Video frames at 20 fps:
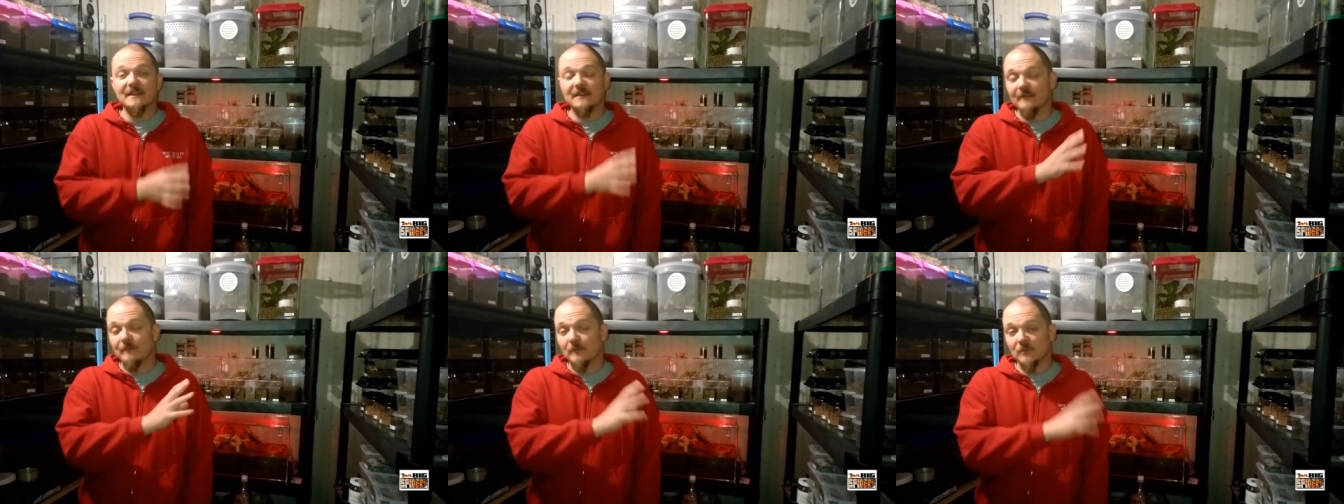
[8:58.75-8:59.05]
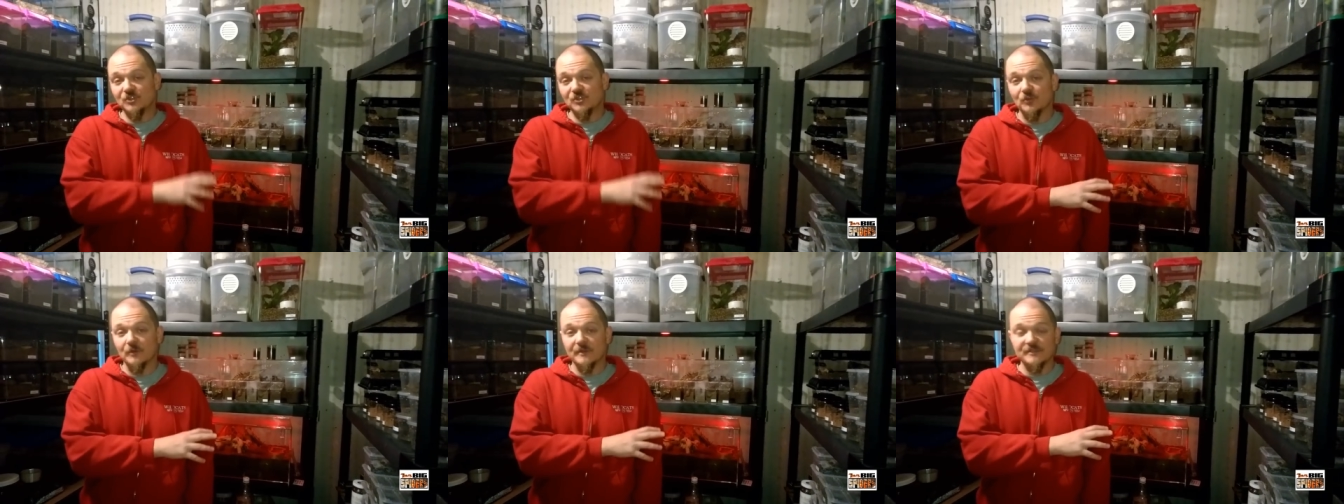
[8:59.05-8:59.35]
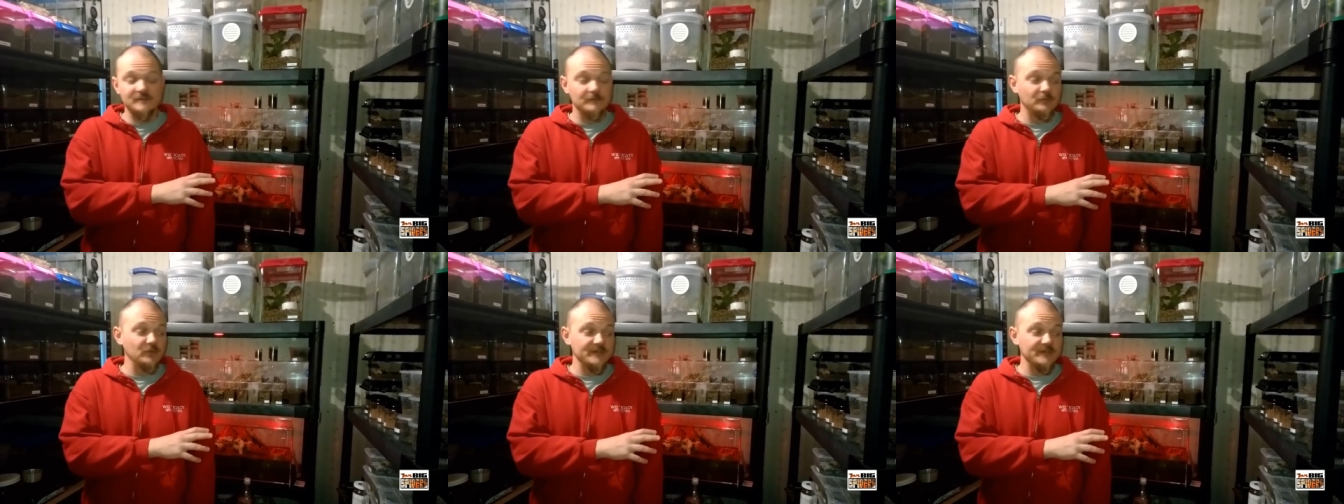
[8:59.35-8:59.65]
give them a
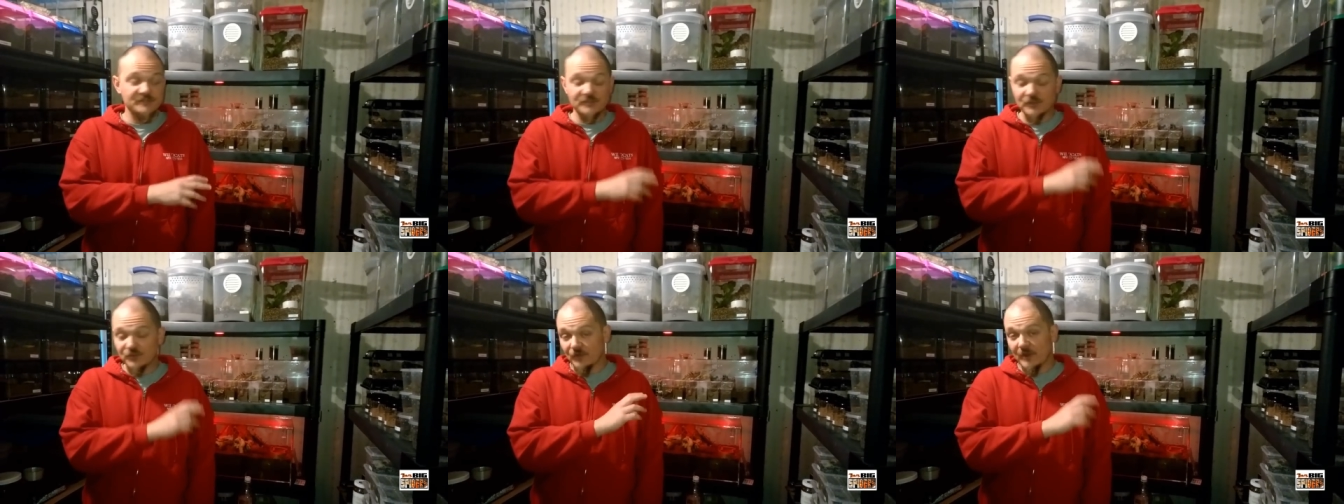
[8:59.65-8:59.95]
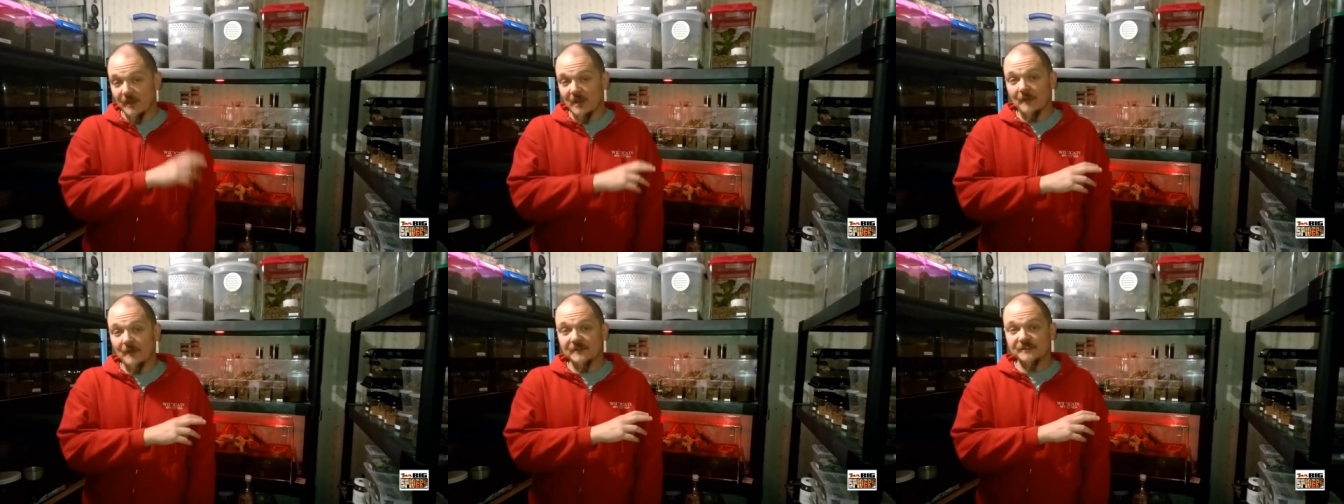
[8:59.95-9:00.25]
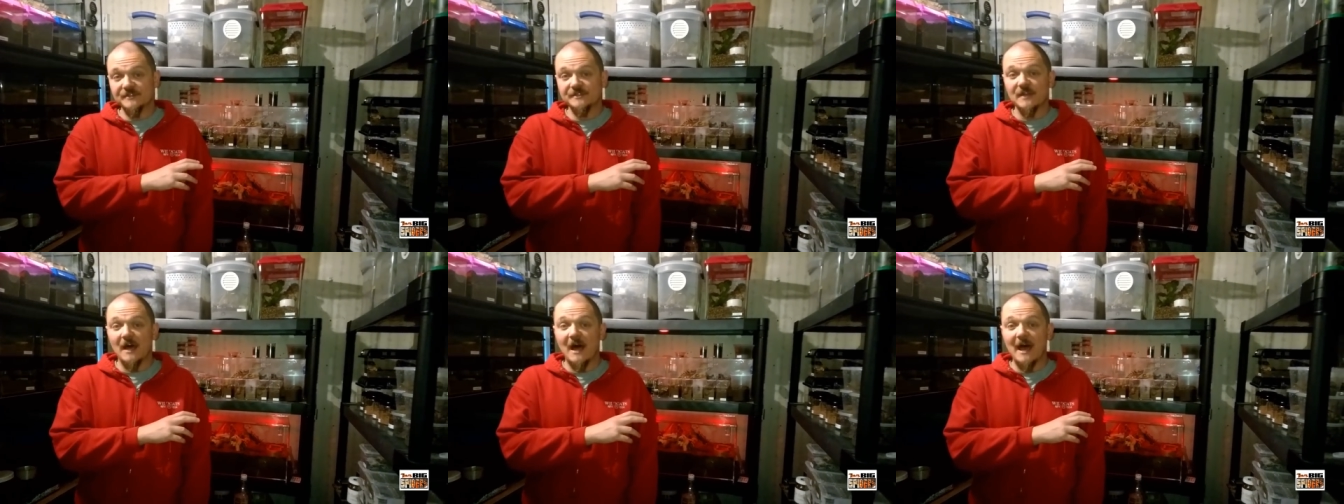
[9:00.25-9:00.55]
choice, a place to drink on the
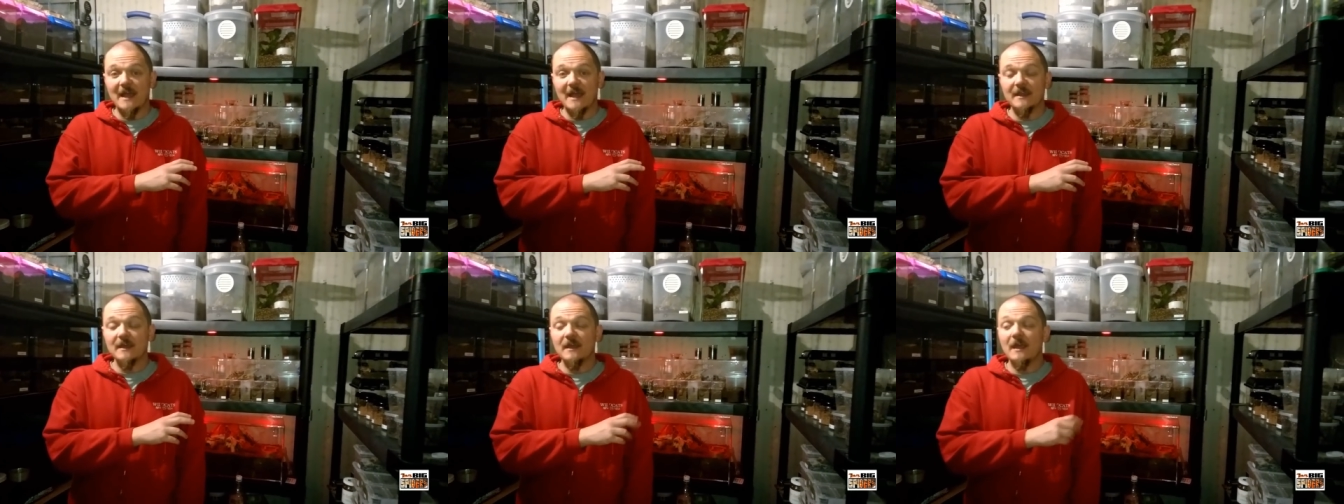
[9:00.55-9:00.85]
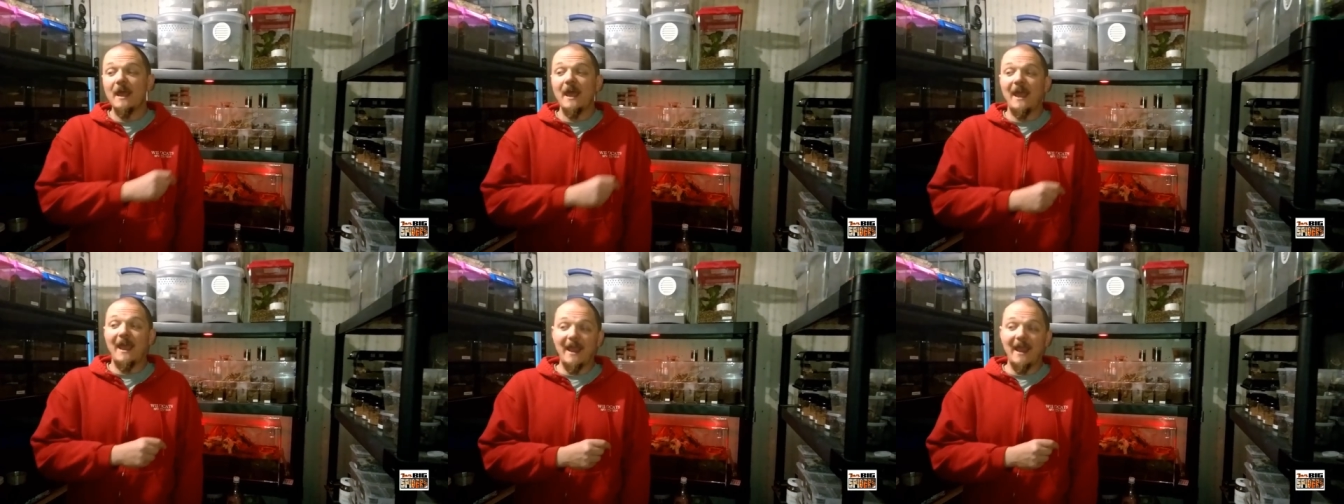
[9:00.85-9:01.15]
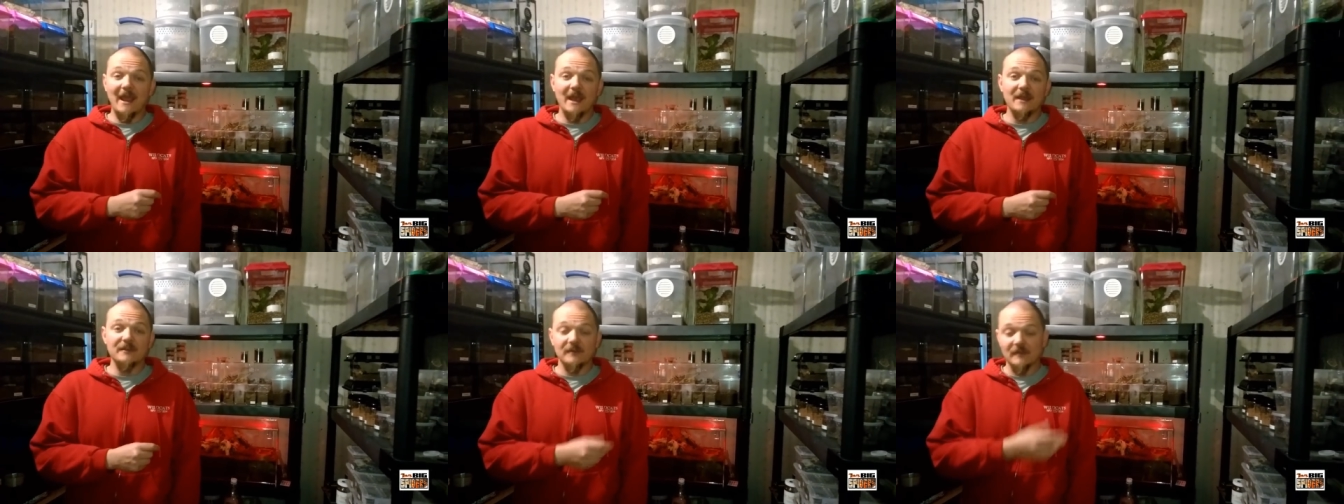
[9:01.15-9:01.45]
side,
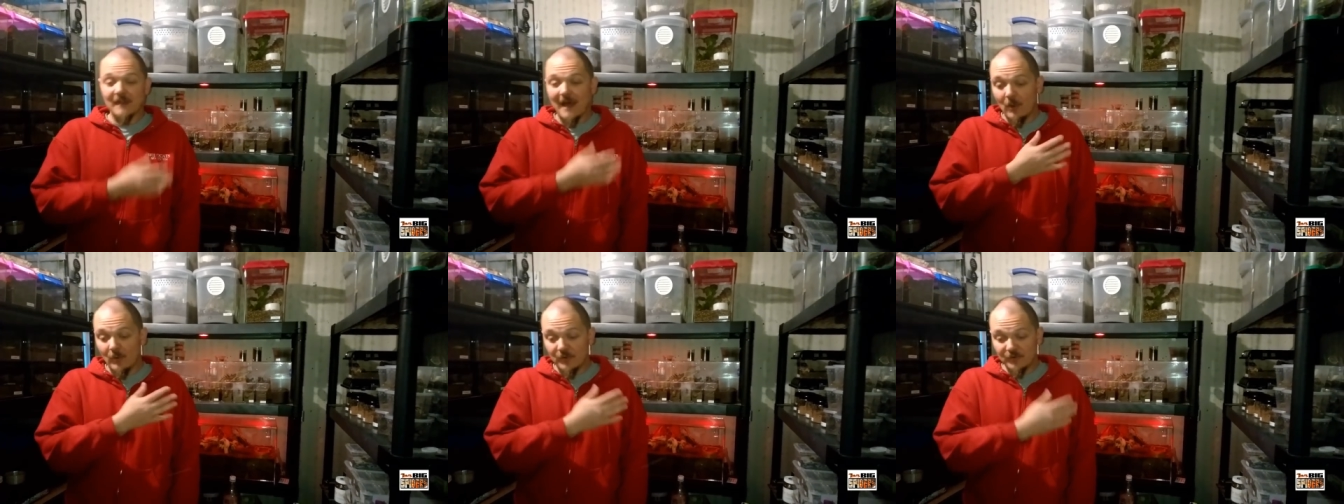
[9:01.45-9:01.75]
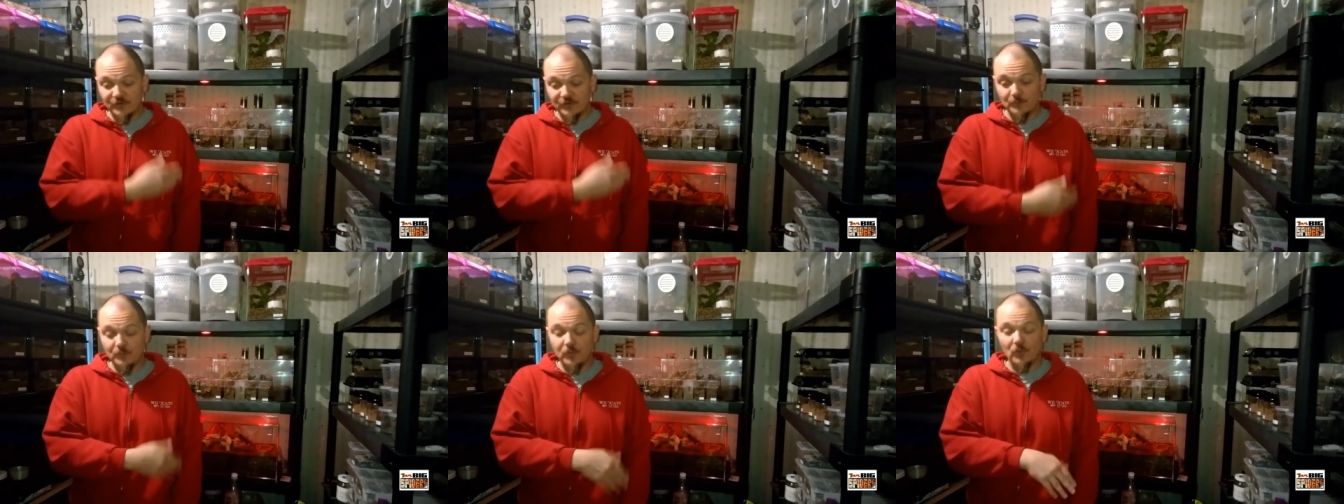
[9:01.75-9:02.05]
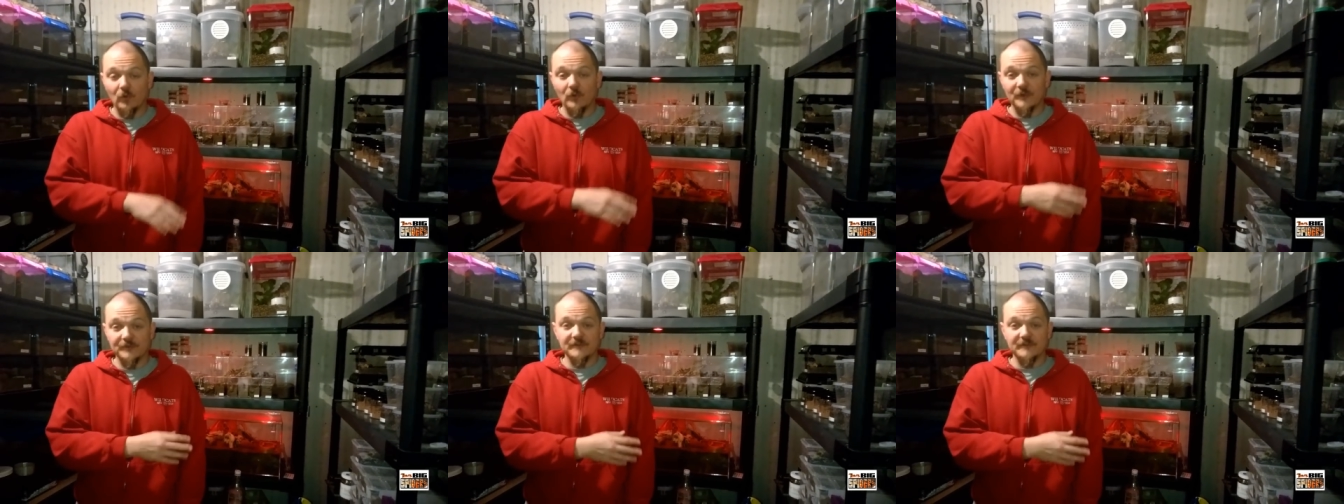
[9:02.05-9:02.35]
and allow it to pool into